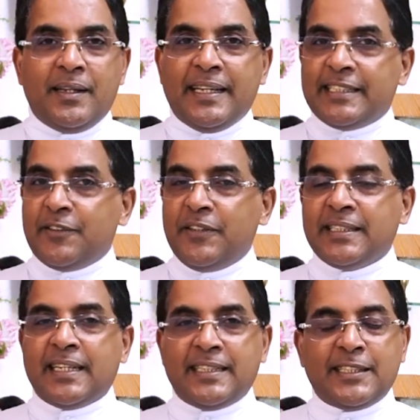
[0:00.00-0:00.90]

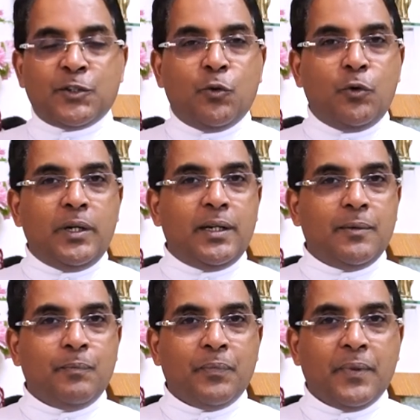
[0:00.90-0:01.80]
SFS as a school
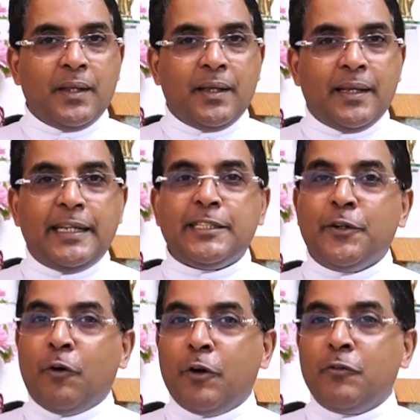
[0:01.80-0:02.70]
is
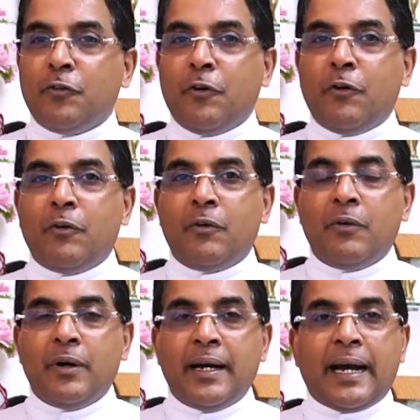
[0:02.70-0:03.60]
known for
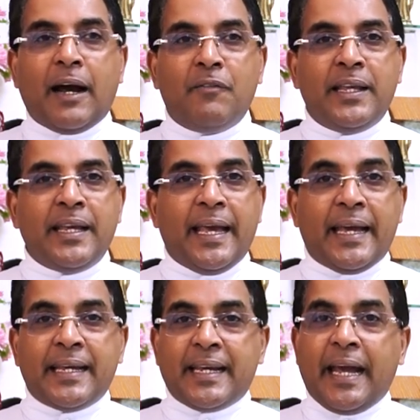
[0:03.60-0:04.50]
having
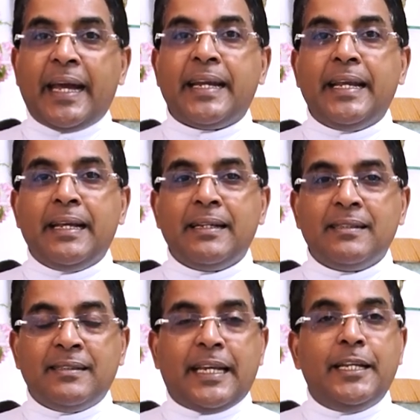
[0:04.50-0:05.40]
a caring
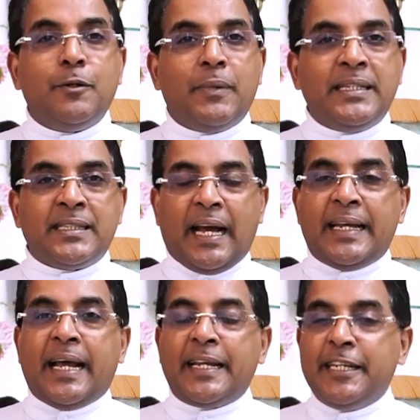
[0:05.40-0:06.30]
sentiment
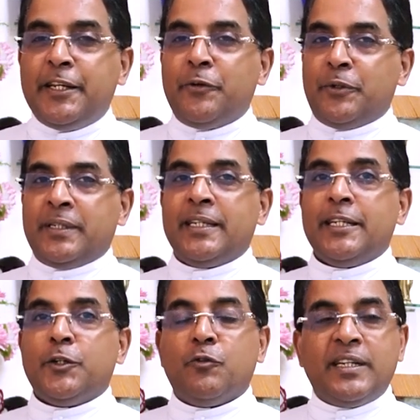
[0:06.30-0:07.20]
and attitude
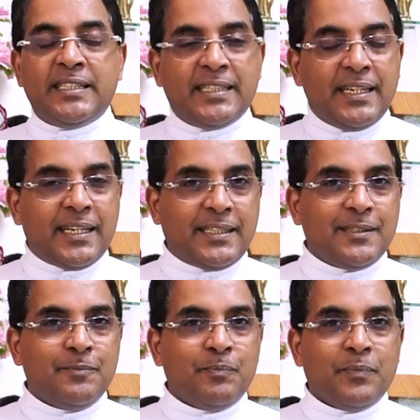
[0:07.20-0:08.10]
towards children,
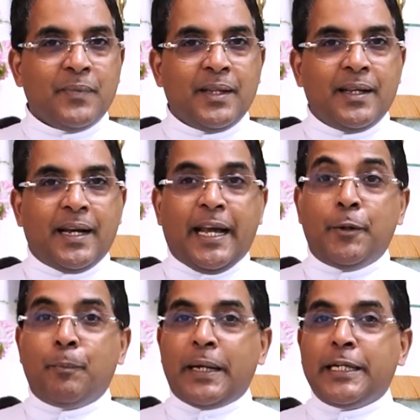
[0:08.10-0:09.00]

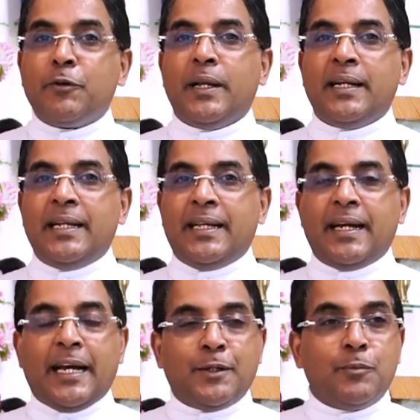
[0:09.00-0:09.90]
and particularly
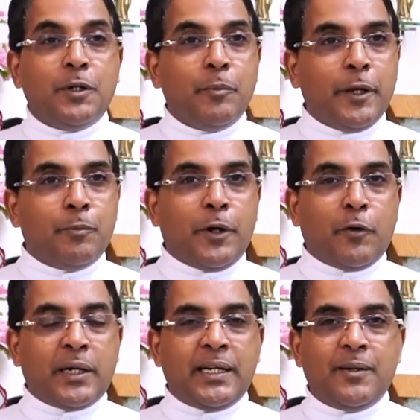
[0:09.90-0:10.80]
at Mermia
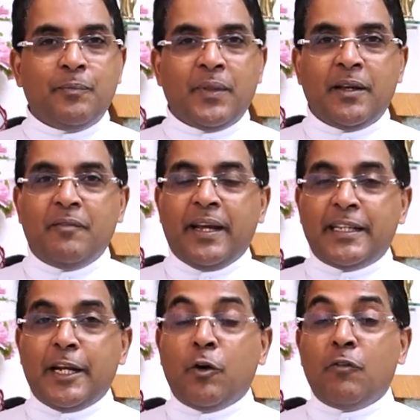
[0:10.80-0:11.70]
Block, where
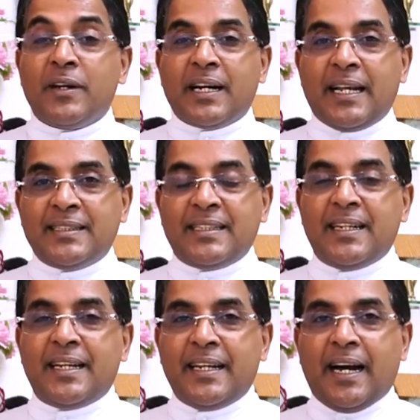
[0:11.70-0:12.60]
the lower class
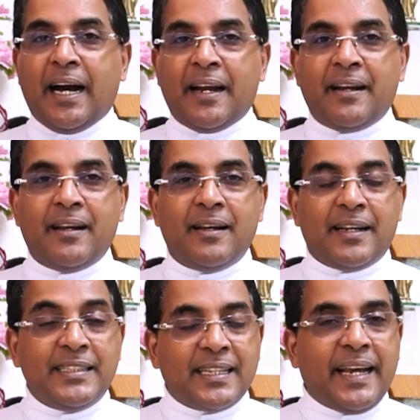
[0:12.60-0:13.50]
children are
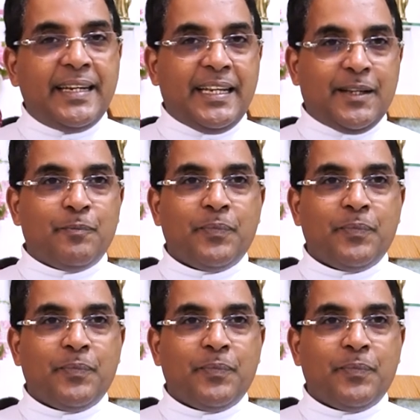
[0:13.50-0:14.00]
residing.